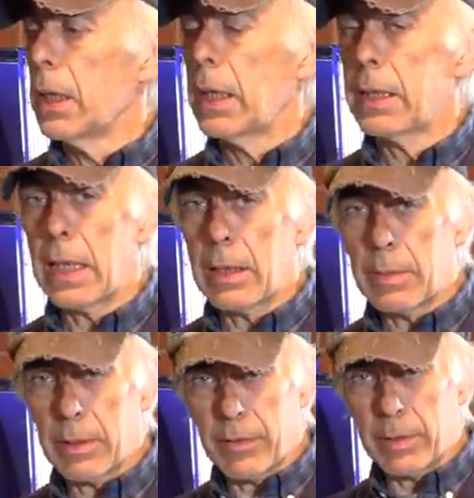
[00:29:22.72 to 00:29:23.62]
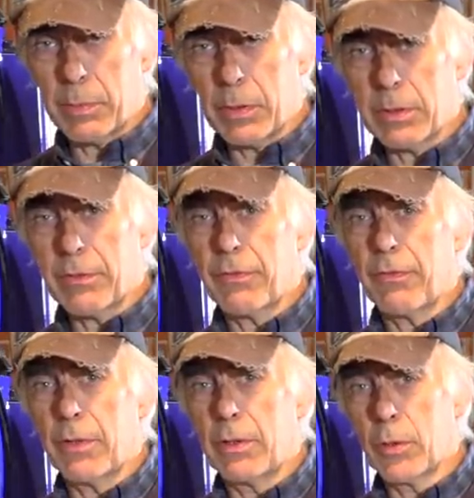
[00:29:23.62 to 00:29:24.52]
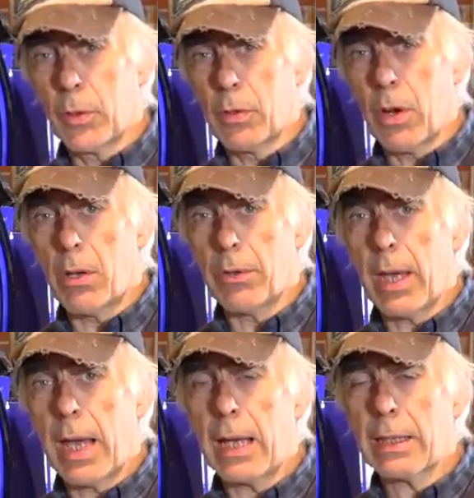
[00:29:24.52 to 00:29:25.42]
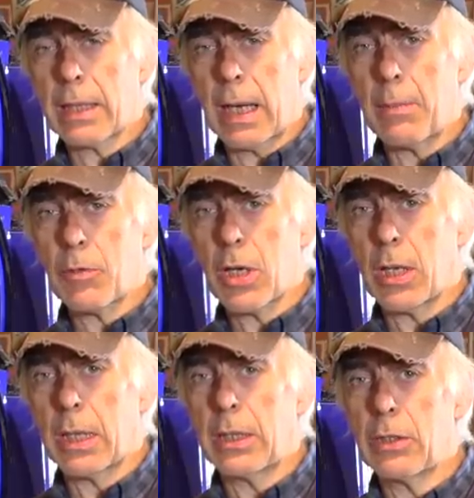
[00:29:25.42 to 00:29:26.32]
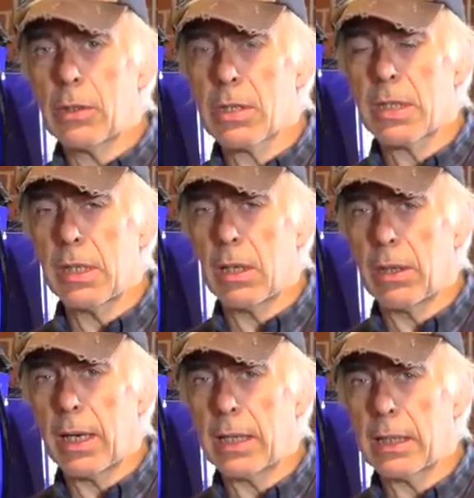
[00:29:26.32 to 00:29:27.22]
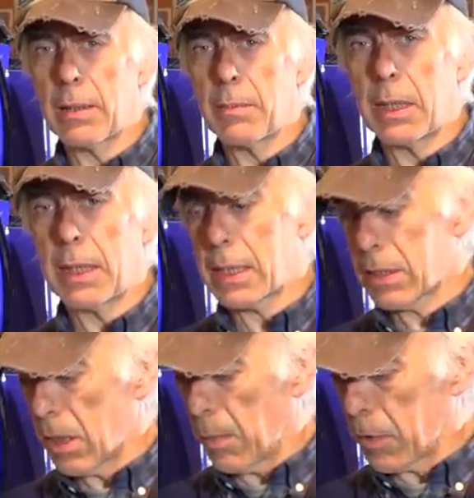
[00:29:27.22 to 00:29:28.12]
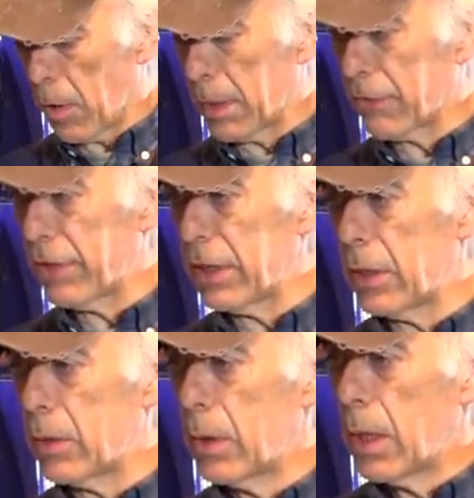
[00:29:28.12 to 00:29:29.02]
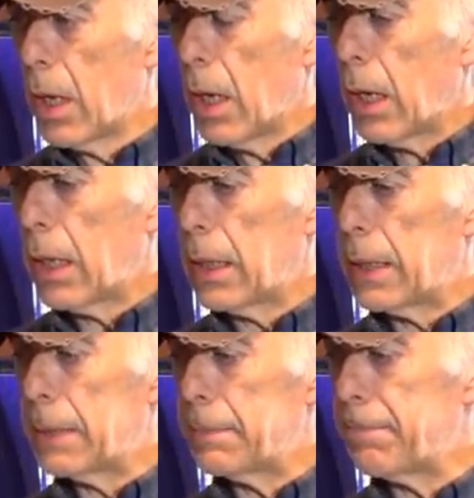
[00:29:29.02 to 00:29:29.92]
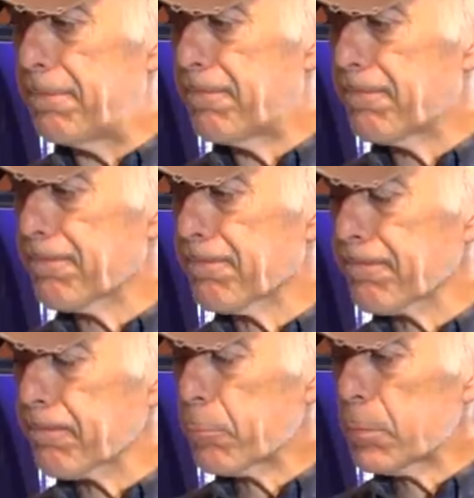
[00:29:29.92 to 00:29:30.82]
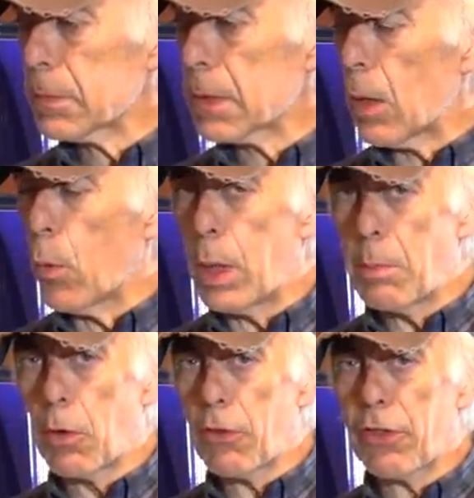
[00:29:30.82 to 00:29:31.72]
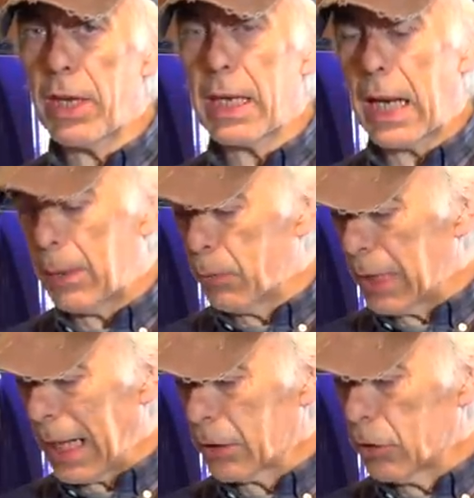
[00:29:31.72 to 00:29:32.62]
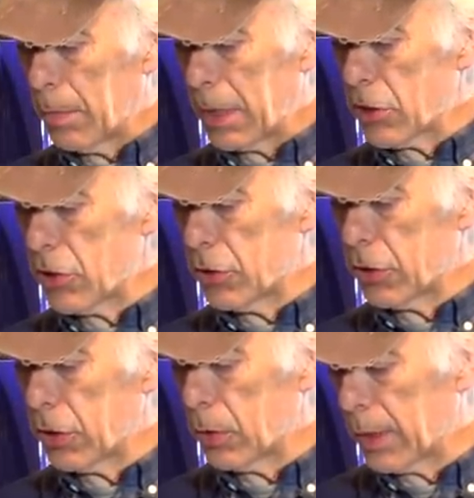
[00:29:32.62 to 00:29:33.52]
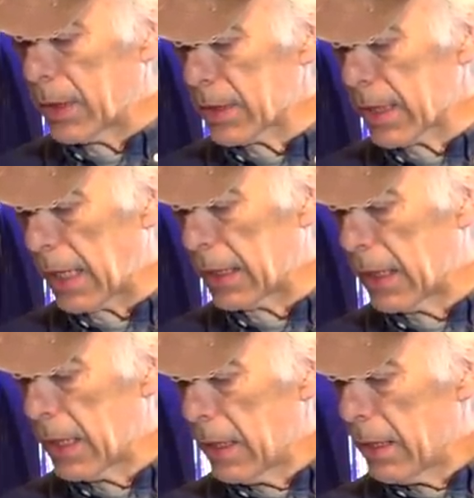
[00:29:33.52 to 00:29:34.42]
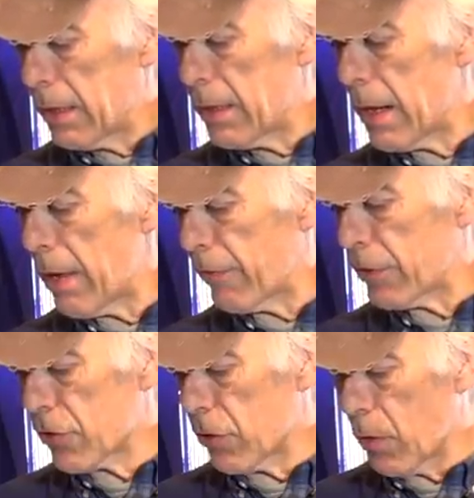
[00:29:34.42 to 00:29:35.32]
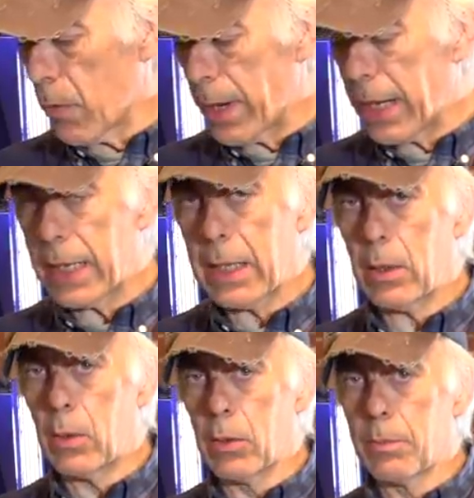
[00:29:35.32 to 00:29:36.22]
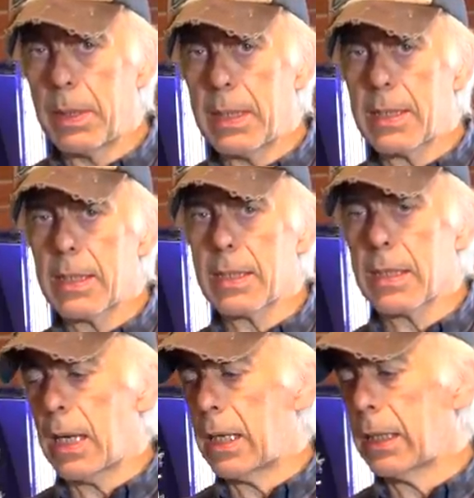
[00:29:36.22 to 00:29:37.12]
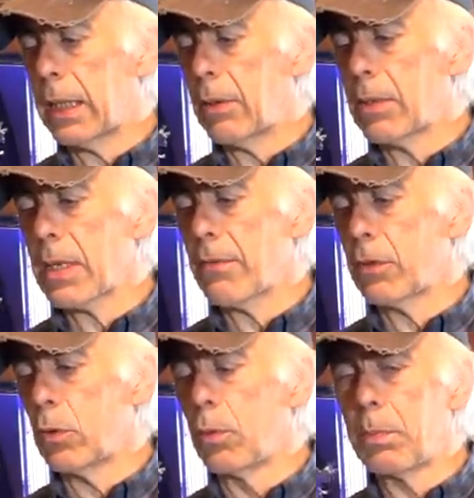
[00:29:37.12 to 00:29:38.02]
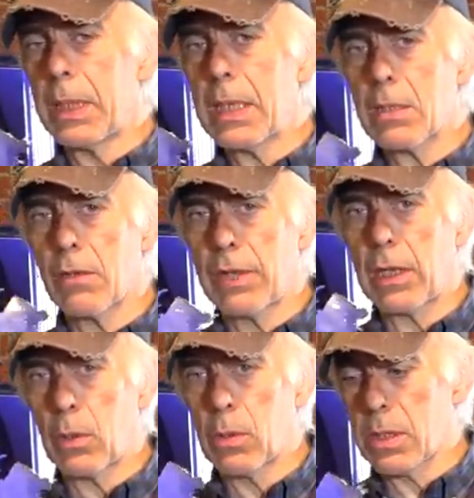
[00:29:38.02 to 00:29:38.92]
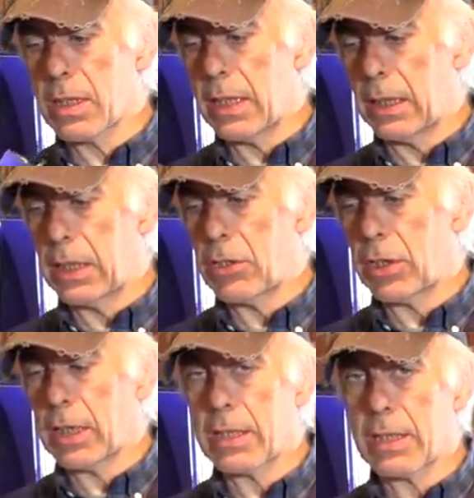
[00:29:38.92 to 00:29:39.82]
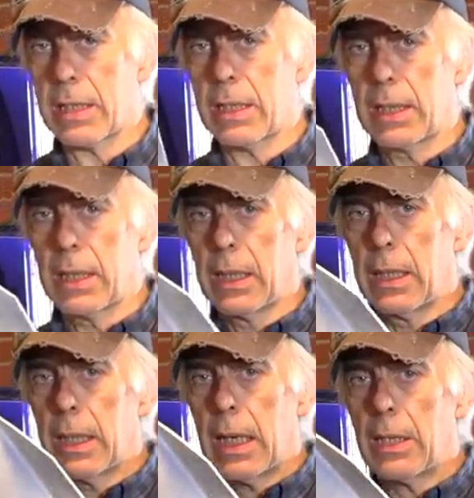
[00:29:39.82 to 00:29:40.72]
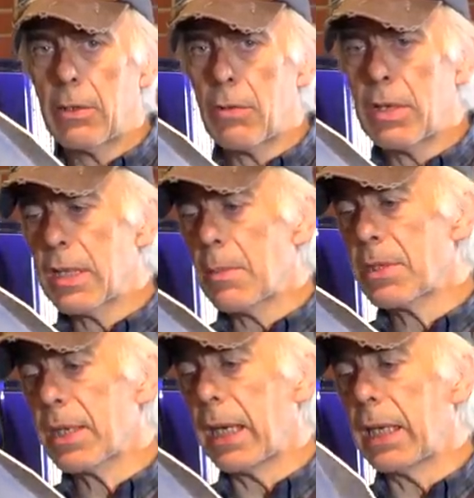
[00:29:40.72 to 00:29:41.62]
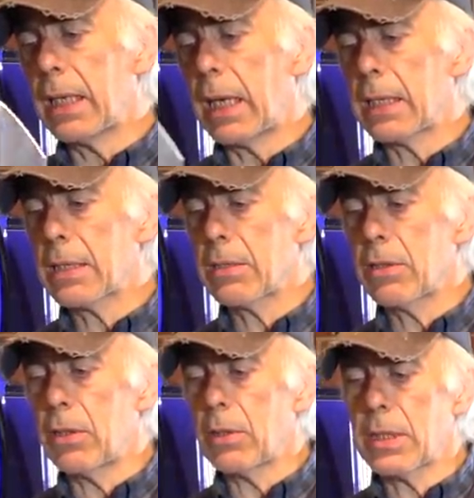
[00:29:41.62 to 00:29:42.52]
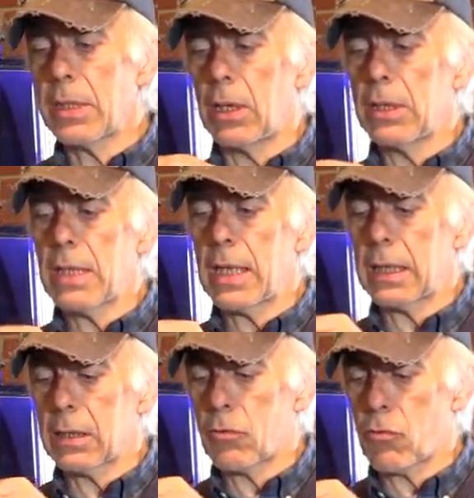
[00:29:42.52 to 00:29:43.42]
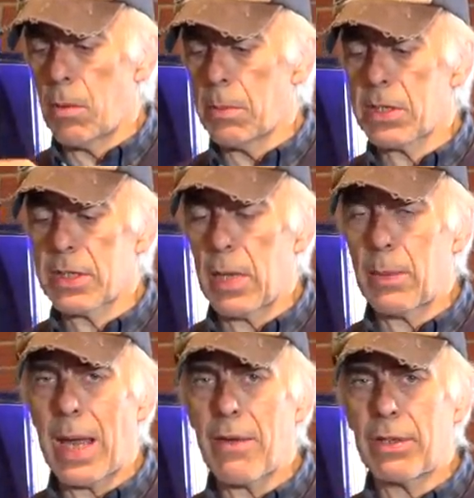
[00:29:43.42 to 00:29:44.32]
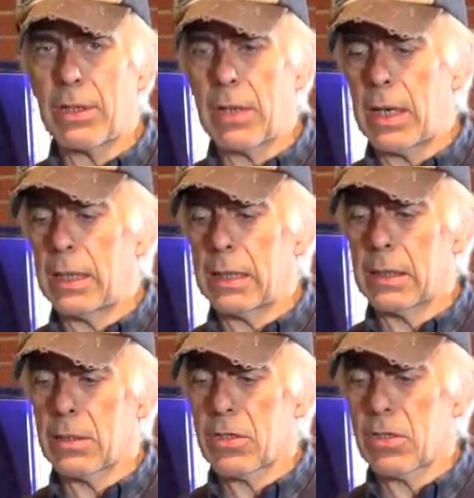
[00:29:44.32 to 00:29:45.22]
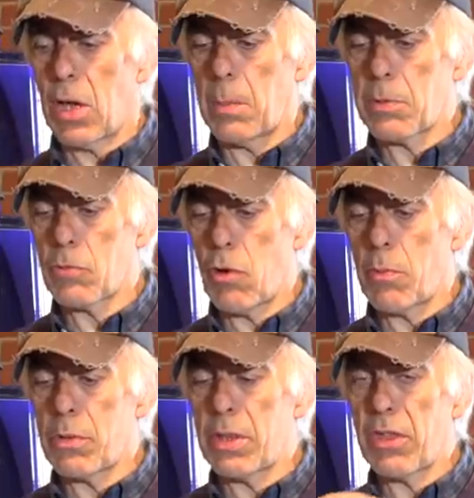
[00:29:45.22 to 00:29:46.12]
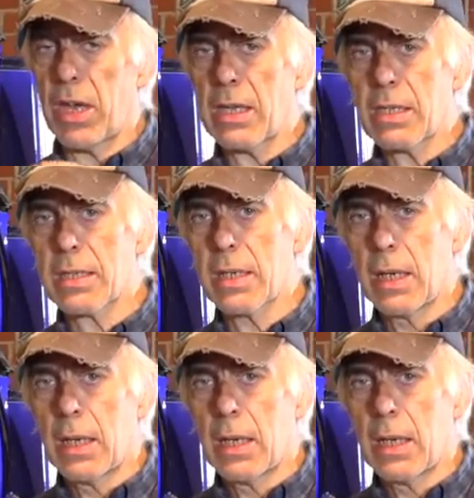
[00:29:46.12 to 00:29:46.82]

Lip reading: and then we'll put the door on and the clamshell, and you'll see all that in my next upcoming video. One more thing I would like to mention to you is that never throw away old pieces. And here is, I have an old piece of that old sill, as you can see. And the reason I'm saying that is, you know, see all these little grommets that we have in there and little stops, rubbery things.